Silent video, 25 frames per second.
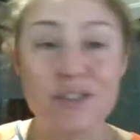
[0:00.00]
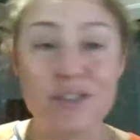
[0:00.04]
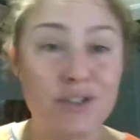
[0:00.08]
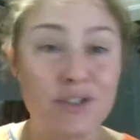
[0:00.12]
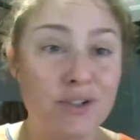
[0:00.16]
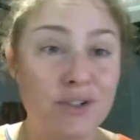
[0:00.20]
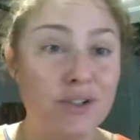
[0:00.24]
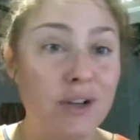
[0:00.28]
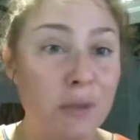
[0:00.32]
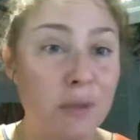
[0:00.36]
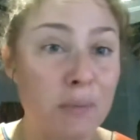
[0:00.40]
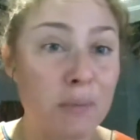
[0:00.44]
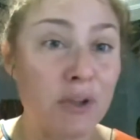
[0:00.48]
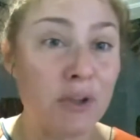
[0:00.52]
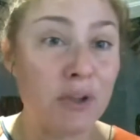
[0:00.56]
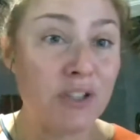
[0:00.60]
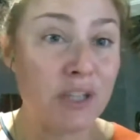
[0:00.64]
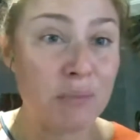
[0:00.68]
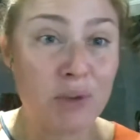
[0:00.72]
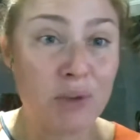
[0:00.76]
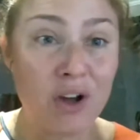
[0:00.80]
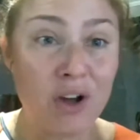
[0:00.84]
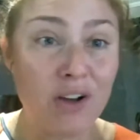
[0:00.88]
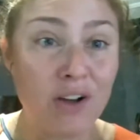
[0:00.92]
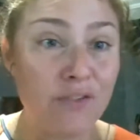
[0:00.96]
to a building
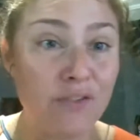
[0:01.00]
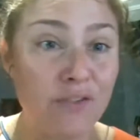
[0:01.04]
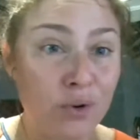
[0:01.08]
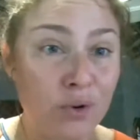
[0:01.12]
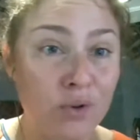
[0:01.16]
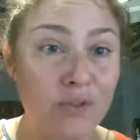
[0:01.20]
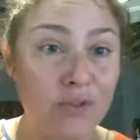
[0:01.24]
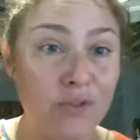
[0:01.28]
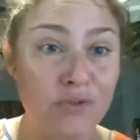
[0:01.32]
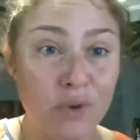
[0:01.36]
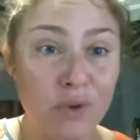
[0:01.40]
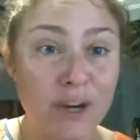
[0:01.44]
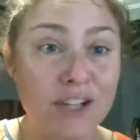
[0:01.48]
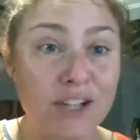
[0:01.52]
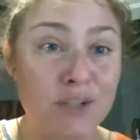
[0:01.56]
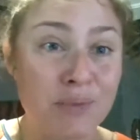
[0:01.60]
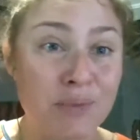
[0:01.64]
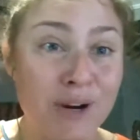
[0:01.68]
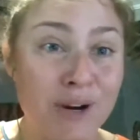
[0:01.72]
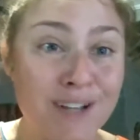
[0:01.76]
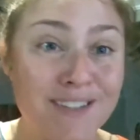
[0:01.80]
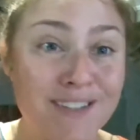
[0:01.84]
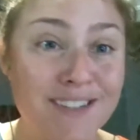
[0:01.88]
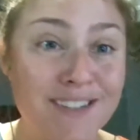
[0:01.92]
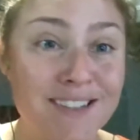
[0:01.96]
block for
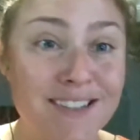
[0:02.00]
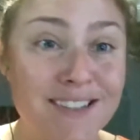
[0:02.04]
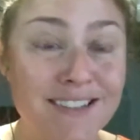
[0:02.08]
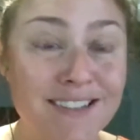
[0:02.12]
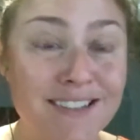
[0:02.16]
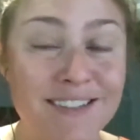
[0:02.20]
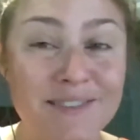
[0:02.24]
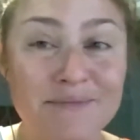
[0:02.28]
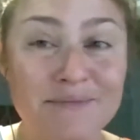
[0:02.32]
enterprises.